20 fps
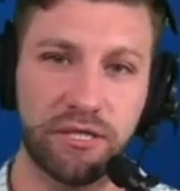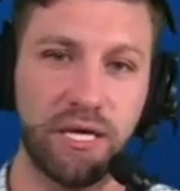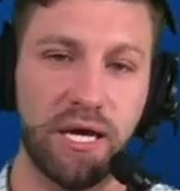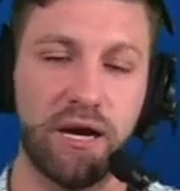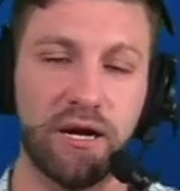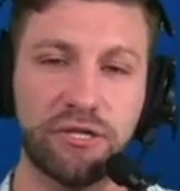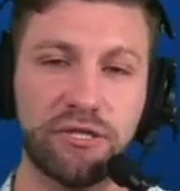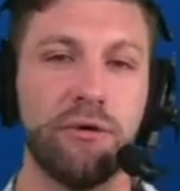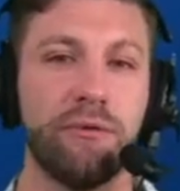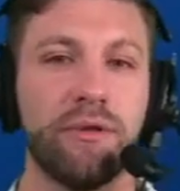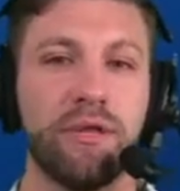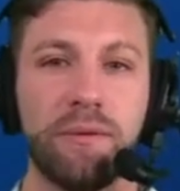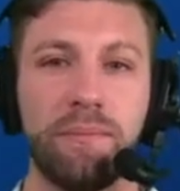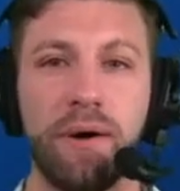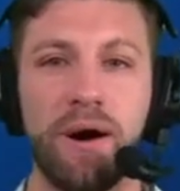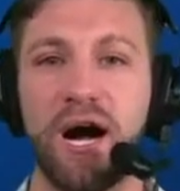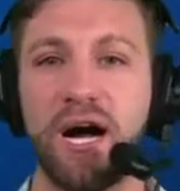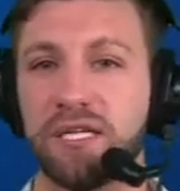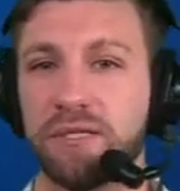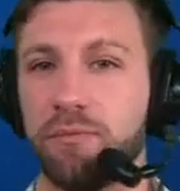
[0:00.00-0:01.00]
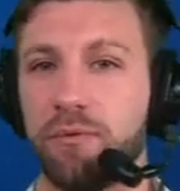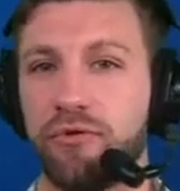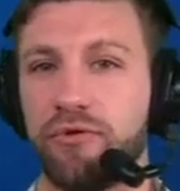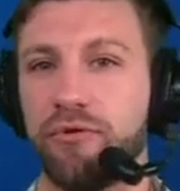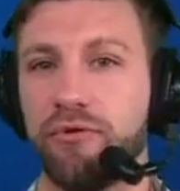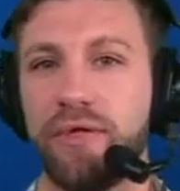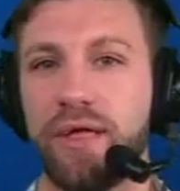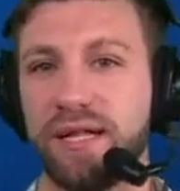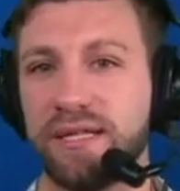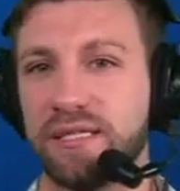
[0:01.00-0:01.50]
talent as humanly possible
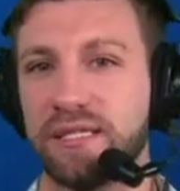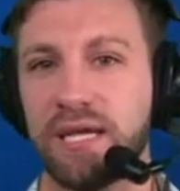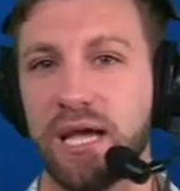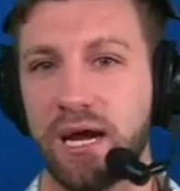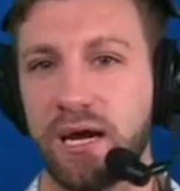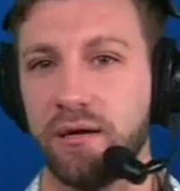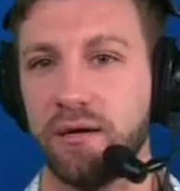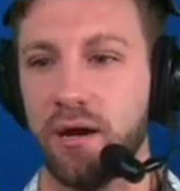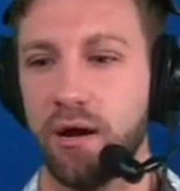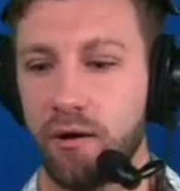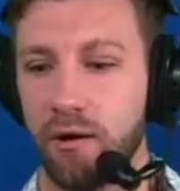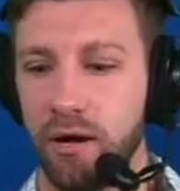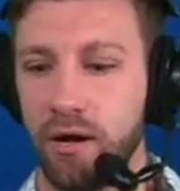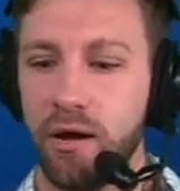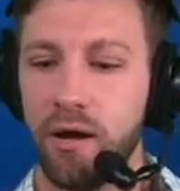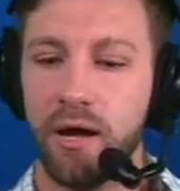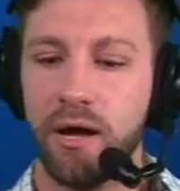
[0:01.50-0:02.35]
to that secondary.